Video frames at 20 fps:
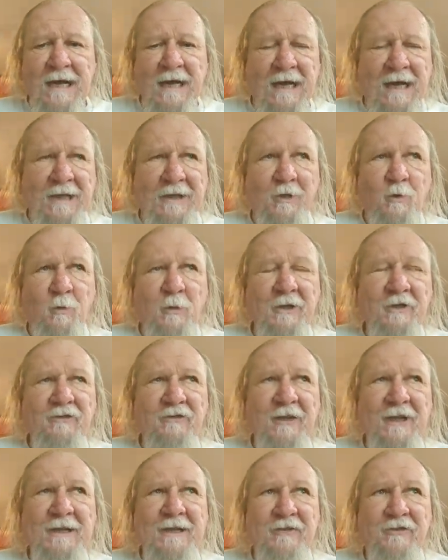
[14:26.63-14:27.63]
I don't want to
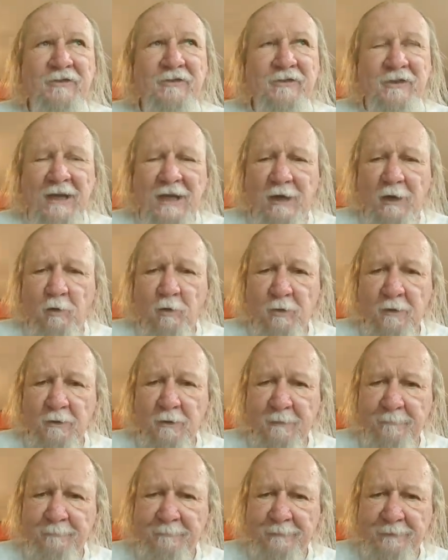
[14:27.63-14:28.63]
say it's sour.